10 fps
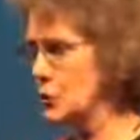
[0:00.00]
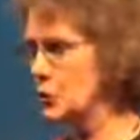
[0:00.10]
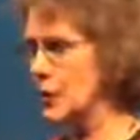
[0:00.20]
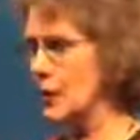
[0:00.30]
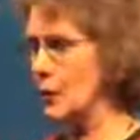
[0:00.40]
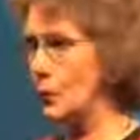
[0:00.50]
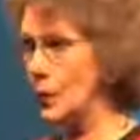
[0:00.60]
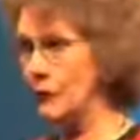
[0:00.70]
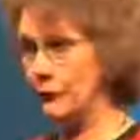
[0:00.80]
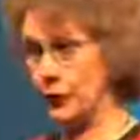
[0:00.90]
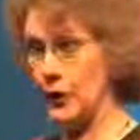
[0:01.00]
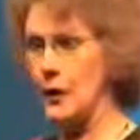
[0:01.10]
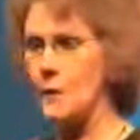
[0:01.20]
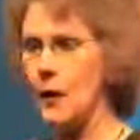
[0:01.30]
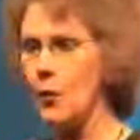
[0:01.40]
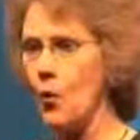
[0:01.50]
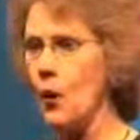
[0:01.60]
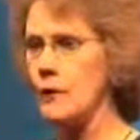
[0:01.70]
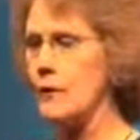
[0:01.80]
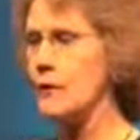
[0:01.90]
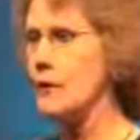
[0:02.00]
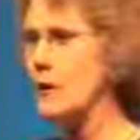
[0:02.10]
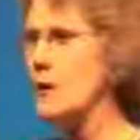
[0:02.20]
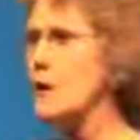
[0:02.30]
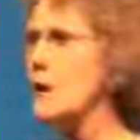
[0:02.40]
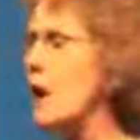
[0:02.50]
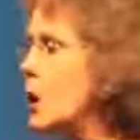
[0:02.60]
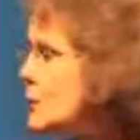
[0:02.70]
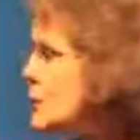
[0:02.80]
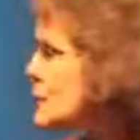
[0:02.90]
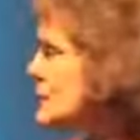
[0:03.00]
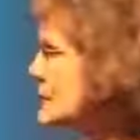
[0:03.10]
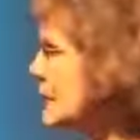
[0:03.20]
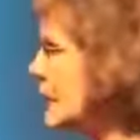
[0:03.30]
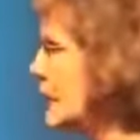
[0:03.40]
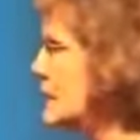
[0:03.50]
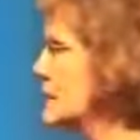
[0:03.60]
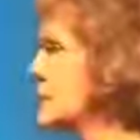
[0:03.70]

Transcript: nutrient, and we forget about water. Our purpose tonight